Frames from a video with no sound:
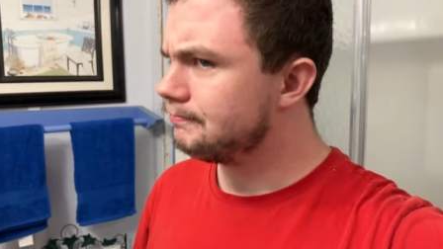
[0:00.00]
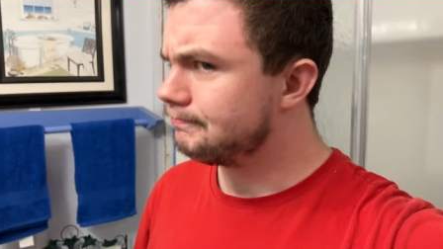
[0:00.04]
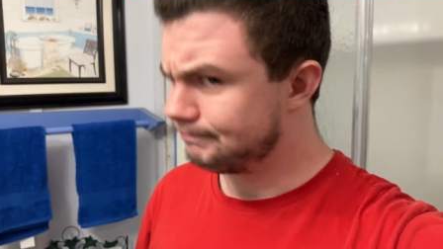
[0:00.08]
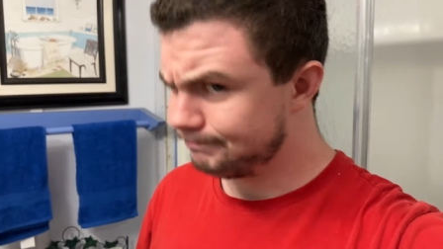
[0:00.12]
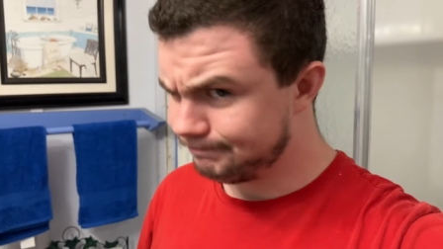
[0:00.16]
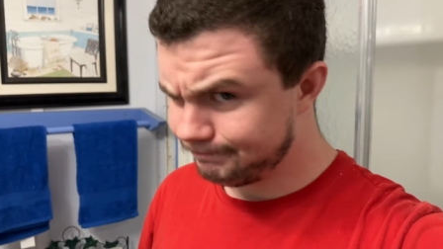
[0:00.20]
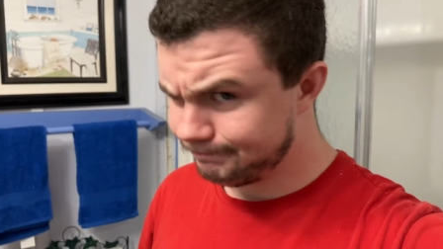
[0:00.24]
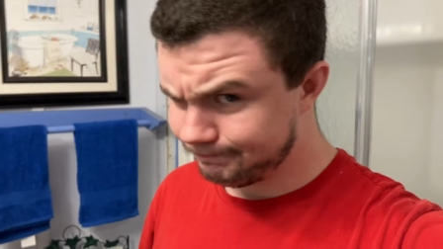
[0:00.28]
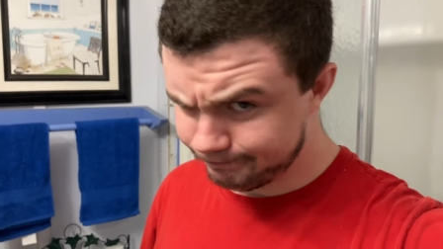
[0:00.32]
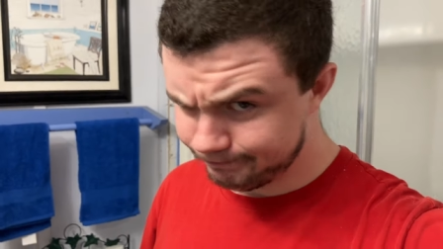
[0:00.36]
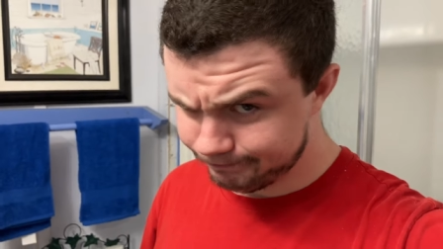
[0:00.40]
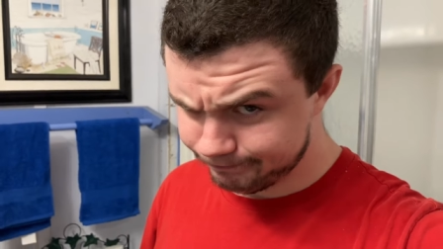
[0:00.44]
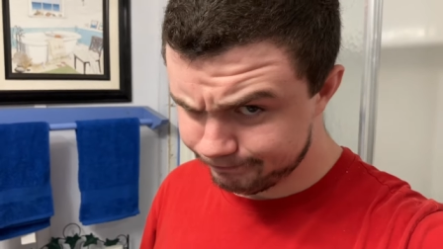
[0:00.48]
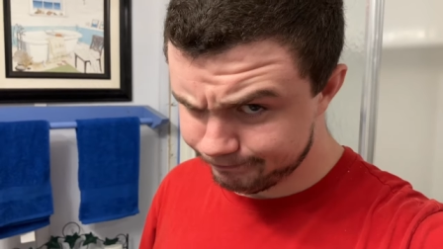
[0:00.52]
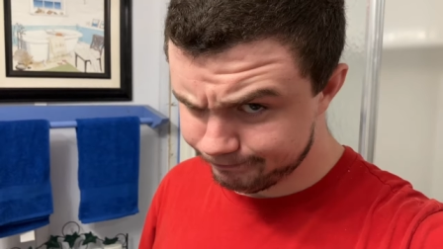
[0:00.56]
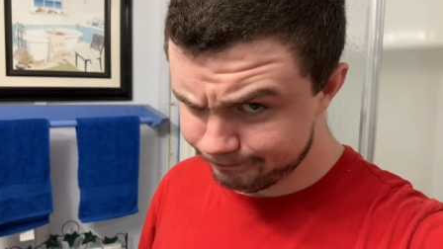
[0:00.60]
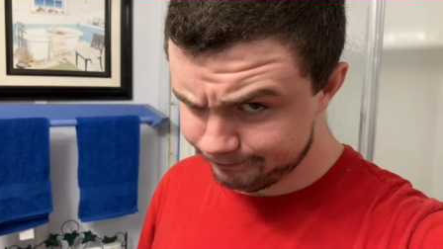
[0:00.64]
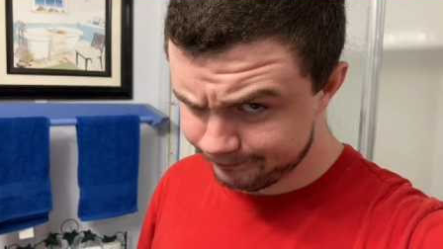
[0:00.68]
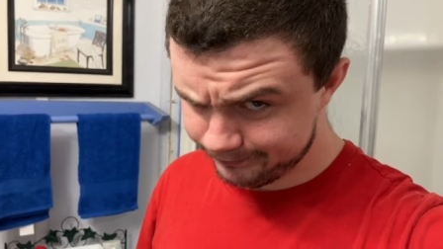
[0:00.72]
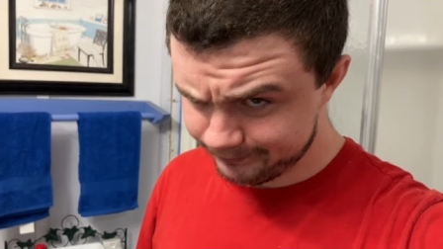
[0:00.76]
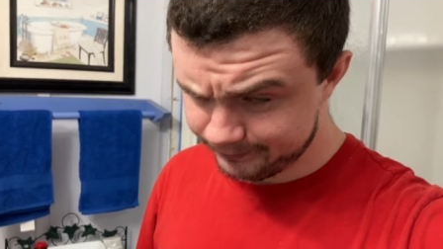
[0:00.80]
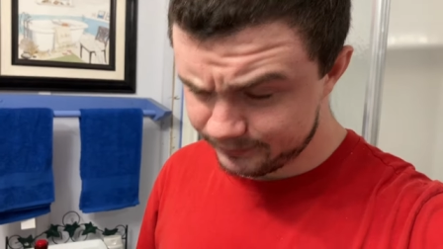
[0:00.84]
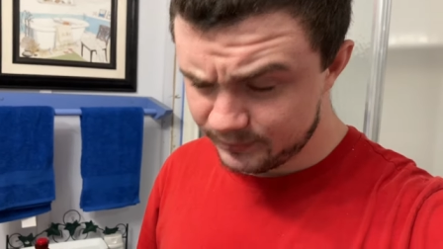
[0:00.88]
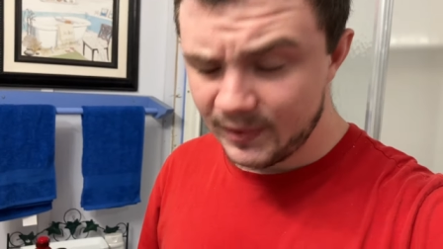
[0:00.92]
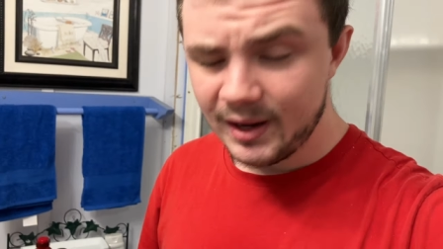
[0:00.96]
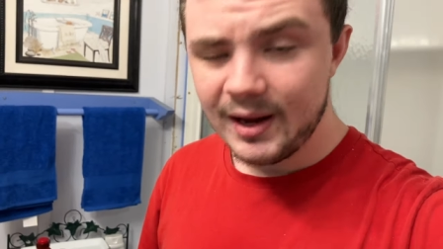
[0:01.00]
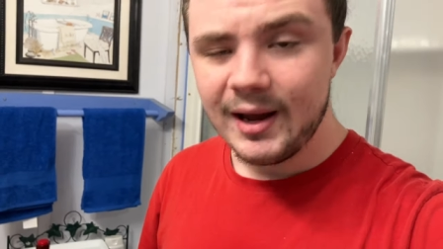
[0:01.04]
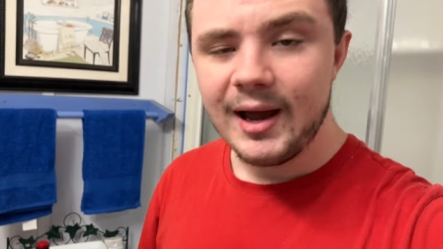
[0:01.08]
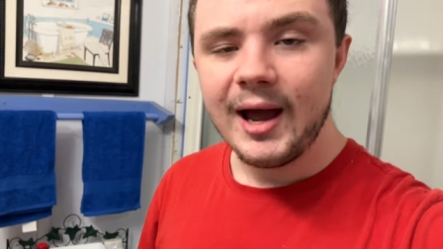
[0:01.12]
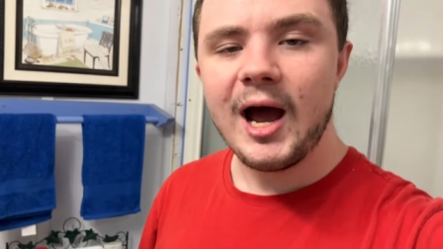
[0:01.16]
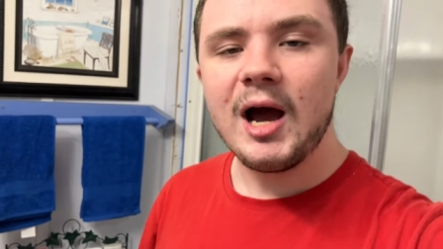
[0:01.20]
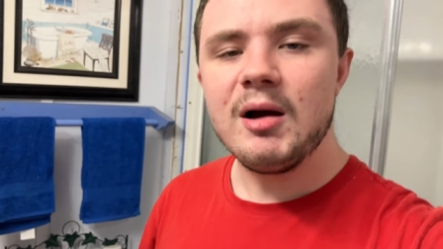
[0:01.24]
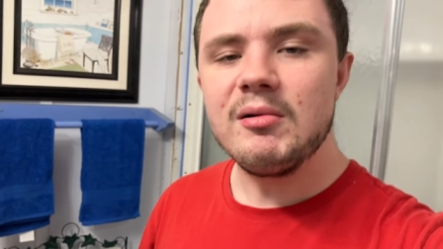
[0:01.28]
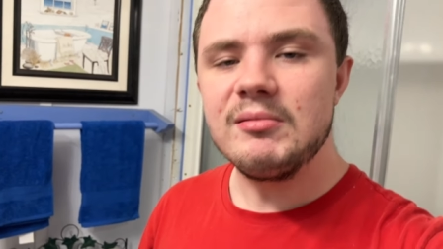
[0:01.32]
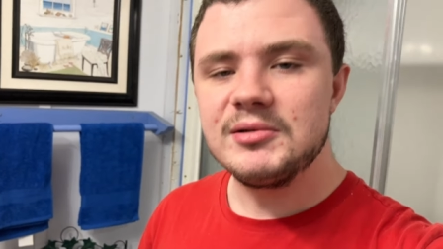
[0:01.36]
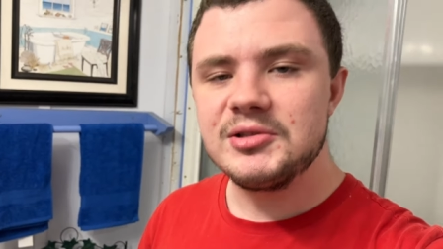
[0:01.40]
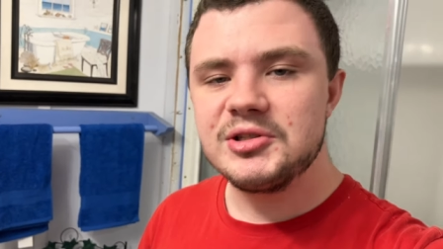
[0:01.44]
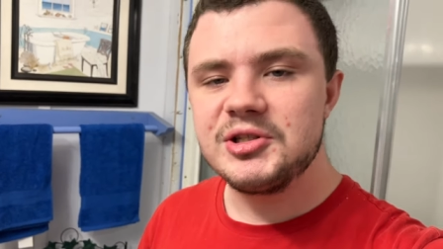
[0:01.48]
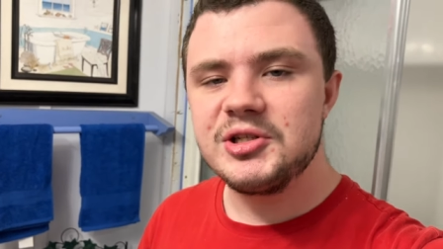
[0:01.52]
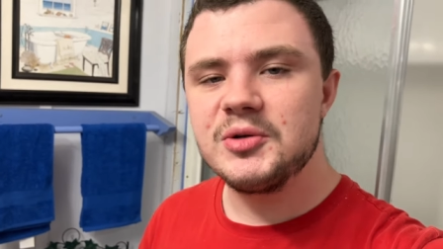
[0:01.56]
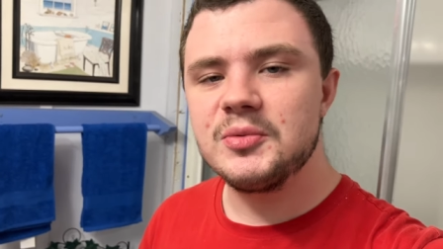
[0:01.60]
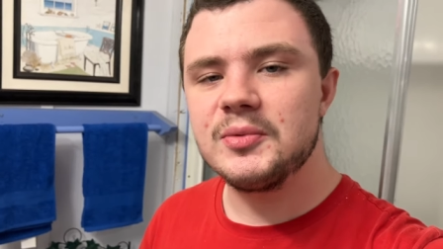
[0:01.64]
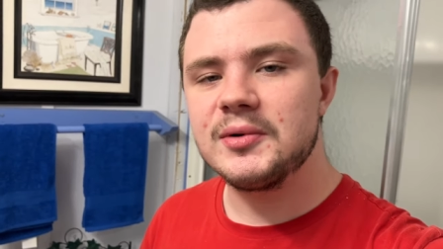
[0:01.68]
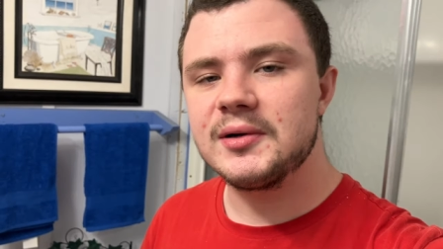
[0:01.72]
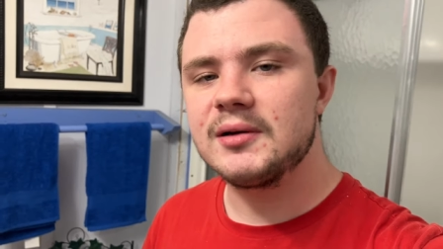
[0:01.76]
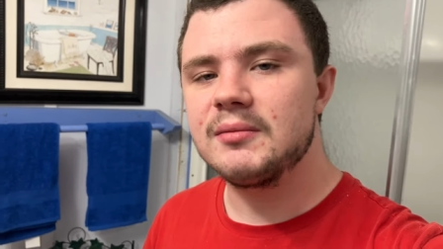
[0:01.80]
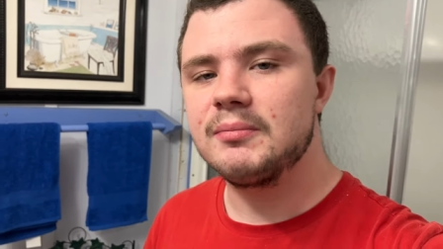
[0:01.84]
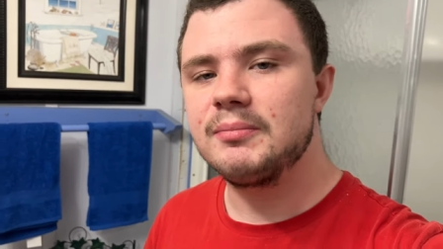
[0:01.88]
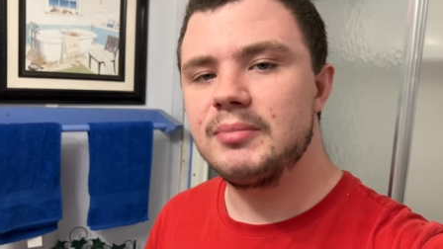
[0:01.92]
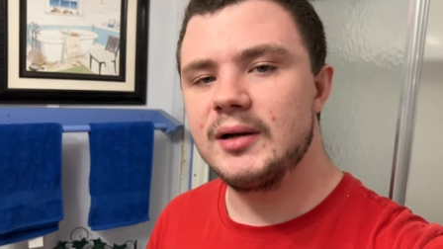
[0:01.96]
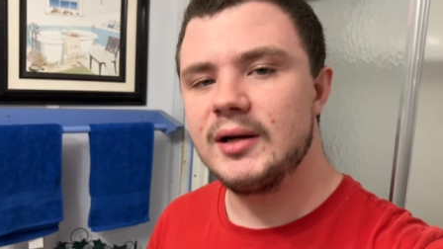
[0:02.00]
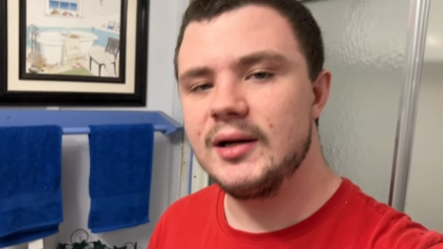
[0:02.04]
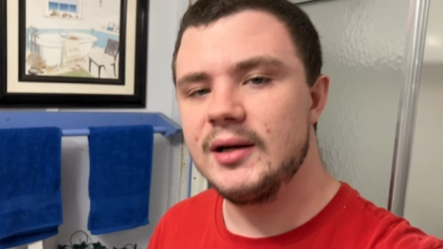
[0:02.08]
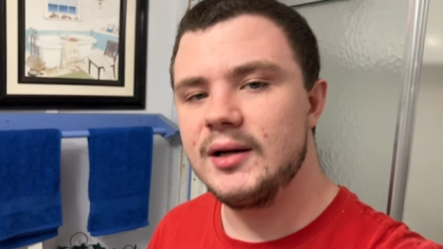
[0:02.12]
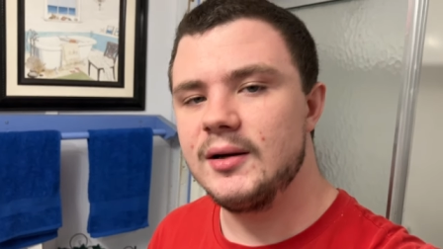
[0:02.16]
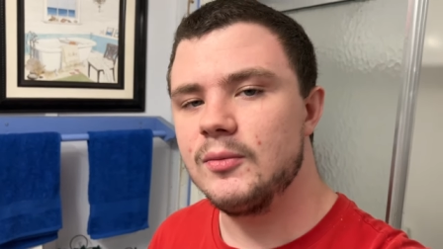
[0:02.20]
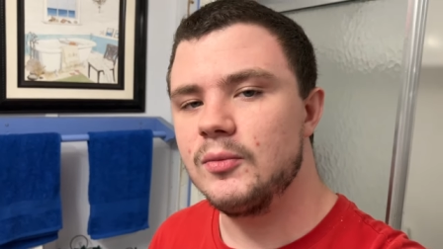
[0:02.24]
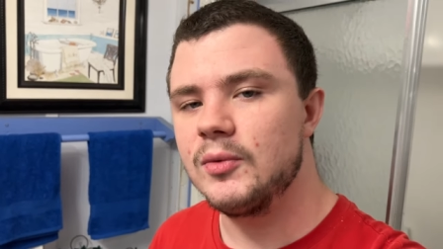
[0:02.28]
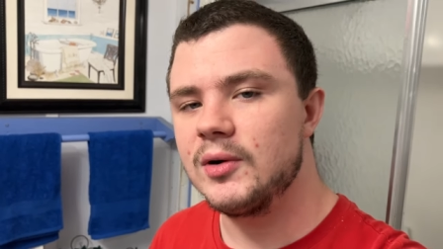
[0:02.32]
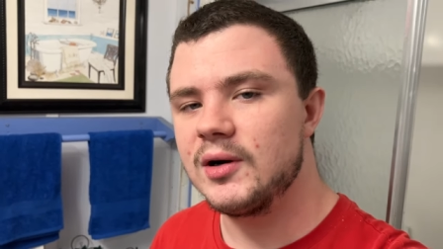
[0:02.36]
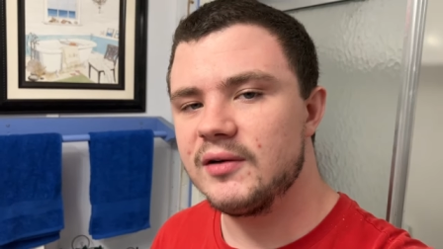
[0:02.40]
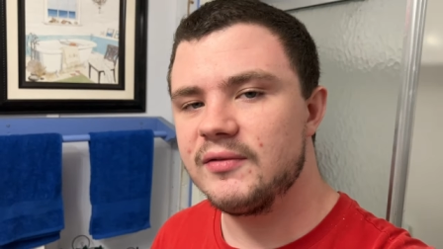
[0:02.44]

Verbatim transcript: Hmm. How would you want to bet one